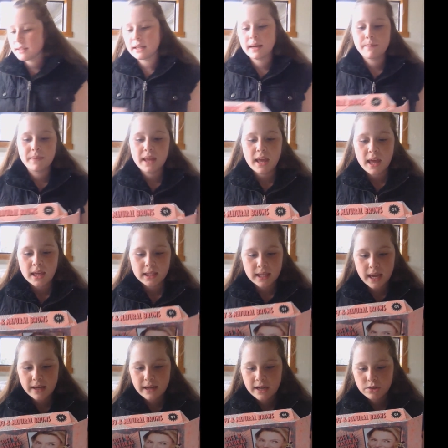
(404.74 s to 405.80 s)
says here,
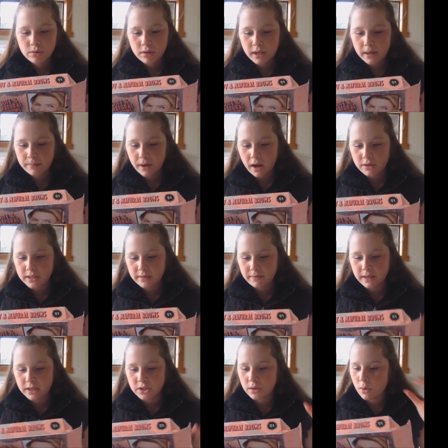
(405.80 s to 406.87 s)
get natural looking brow
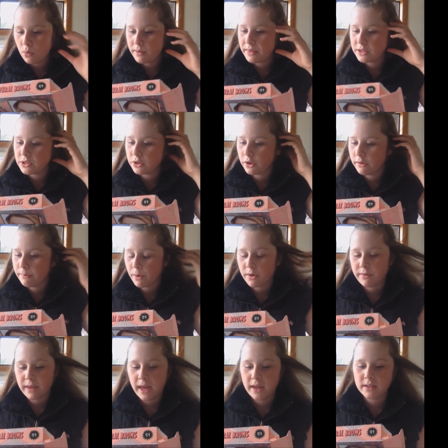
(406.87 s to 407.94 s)
definition with this goof
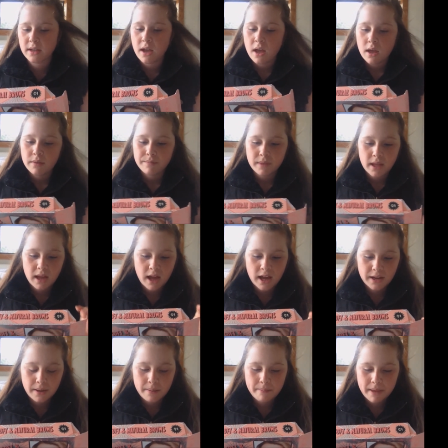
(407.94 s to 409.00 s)
proof kit
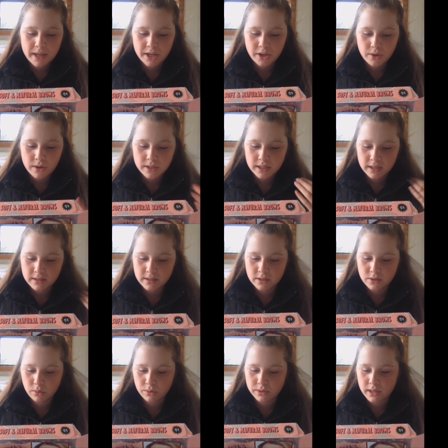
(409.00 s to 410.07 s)
and manicure desk
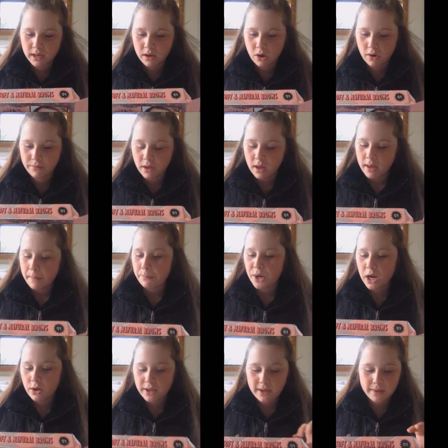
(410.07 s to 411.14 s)
source of
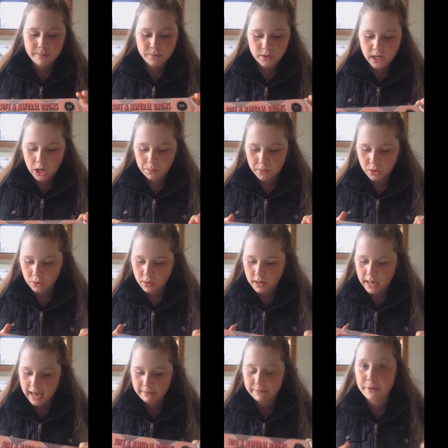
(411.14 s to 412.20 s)
brow kit to help you
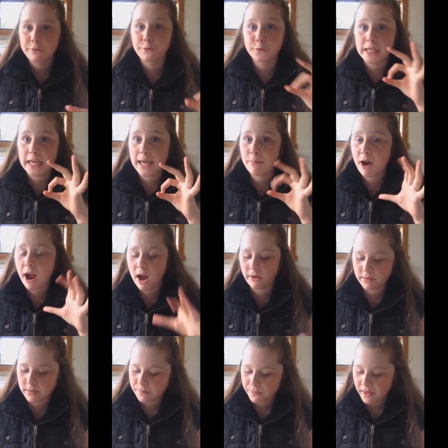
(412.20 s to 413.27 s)
have flaky
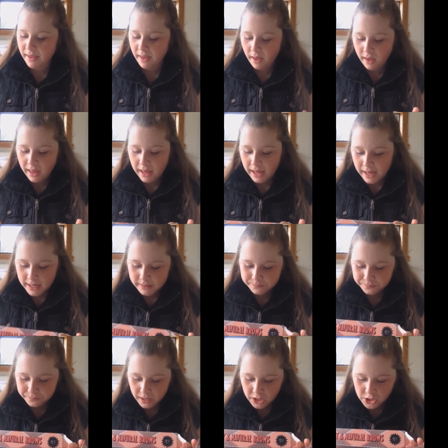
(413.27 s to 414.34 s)
brows. Um,
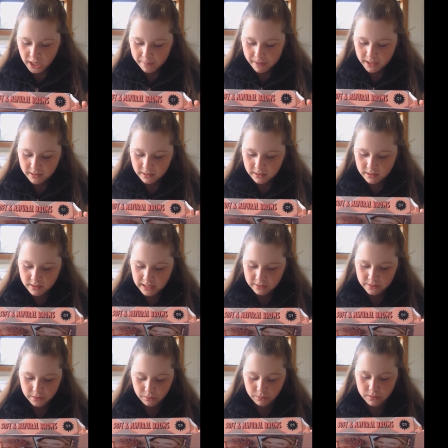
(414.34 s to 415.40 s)
shaping
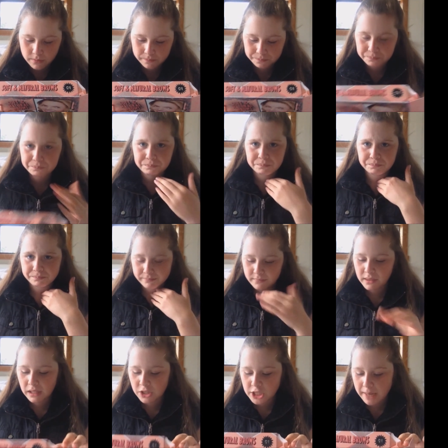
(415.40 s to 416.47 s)
stencils.
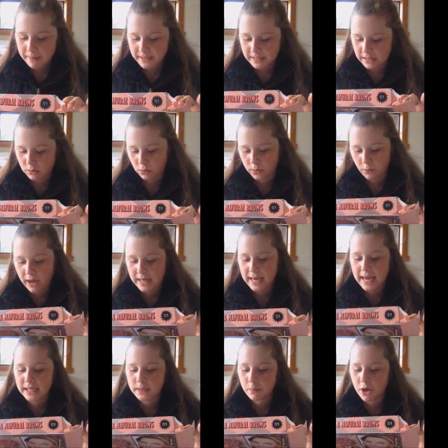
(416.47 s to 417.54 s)
Shaping stencils for an
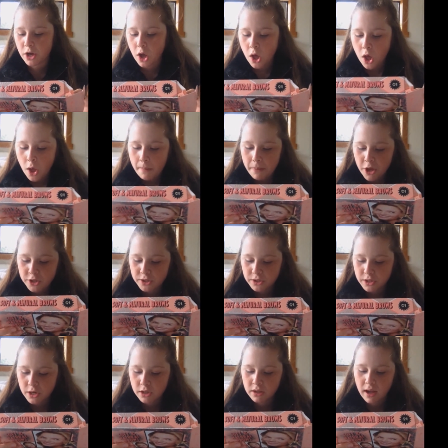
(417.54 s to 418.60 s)
expert
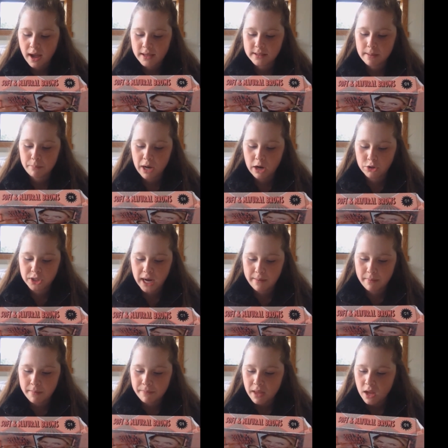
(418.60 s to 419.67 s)
personalized brow
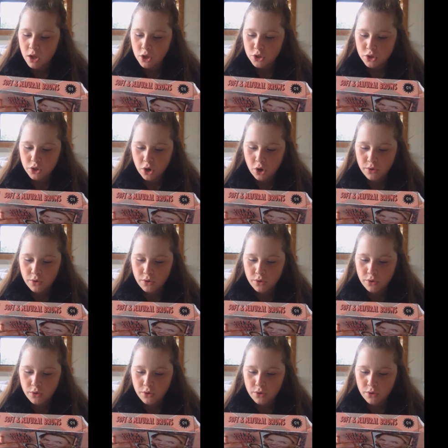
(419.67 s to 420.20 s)
shape. So